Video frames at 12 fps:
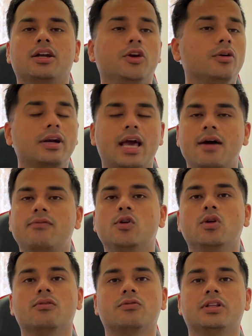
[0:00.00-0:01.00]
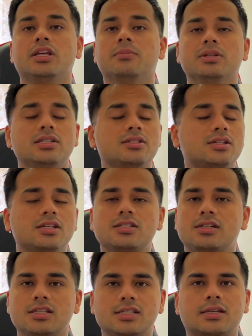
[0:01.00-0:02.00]
You don't have to look for the images,
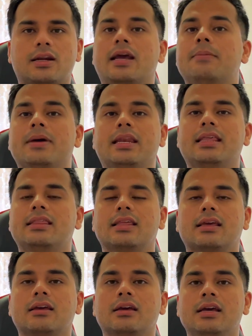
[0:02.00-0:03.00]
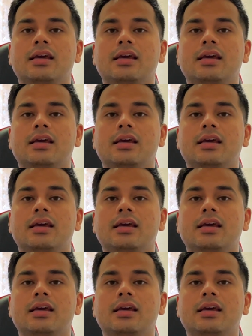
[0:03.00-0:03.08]
just describe anything.